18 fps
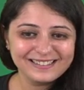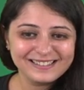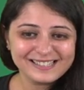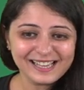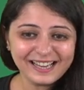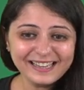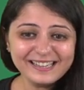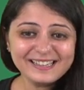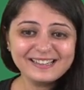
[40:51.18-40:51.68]

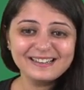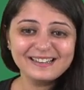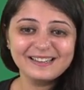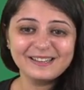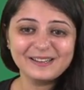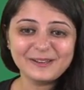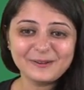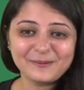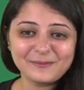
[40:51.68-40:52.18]

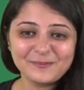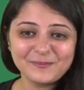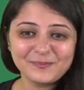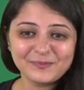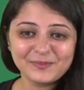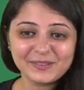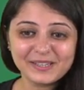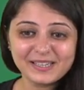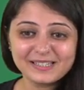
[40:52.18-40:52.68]
Cycling,
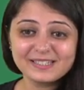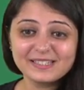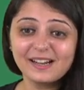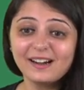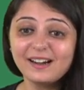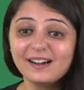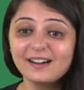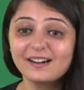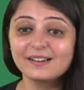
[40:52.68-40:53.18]

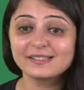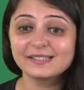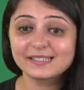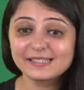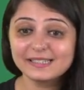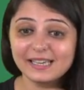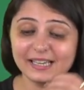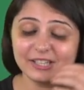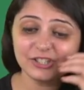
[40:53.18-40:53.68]
guitar,
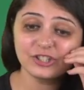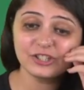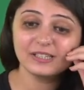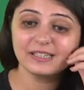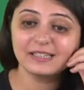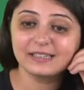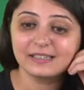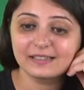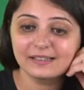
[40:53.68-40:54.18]

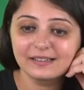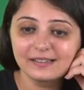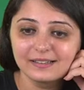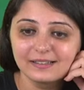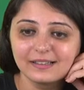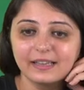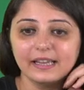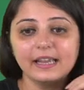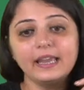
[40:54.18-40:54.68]
sketching,
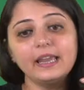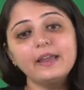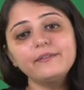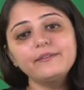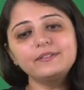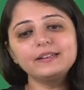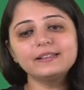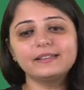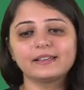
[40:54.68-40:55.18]

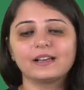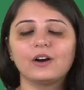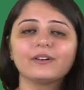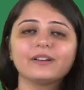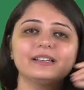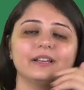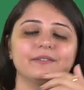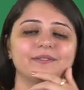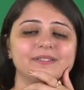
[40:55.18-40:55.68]
everything. How
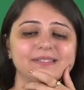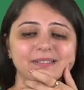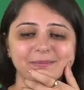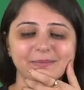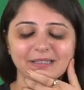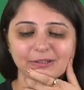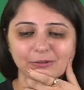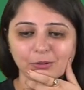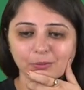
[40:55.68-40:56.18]
can everything
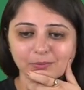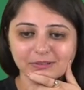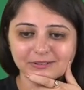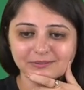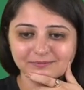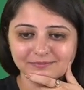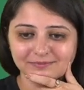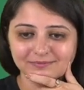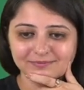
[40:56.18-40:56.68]
be an
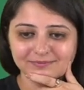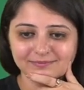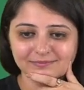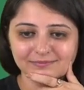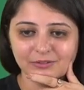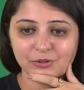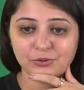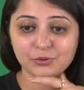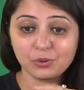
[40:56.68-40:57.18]
hobby?
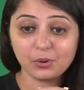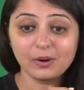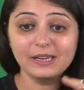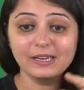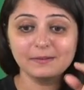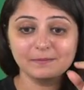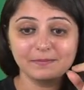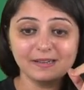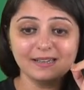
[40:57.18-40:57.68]

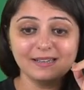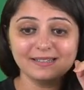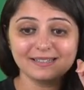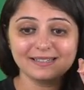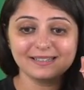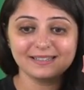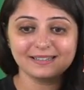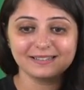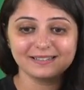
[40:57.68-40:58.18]
Drawing,
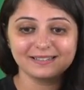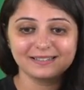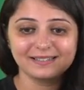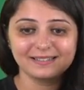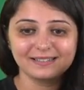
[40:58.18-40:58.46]
painting.